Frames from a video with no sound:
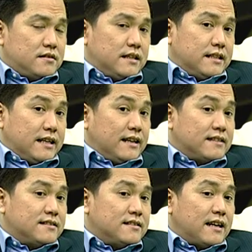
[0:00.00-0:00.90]
I think
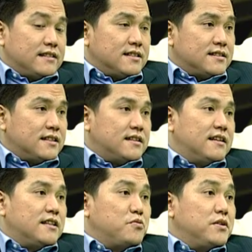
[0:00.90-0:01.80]
that's the transition
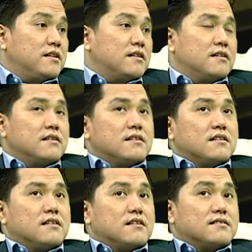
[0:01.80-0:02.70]
that will
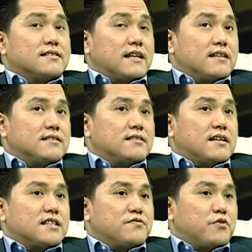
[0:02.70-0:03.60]
challenge
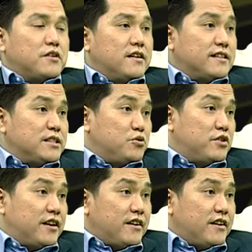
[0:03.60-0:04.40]
us for the next 2-3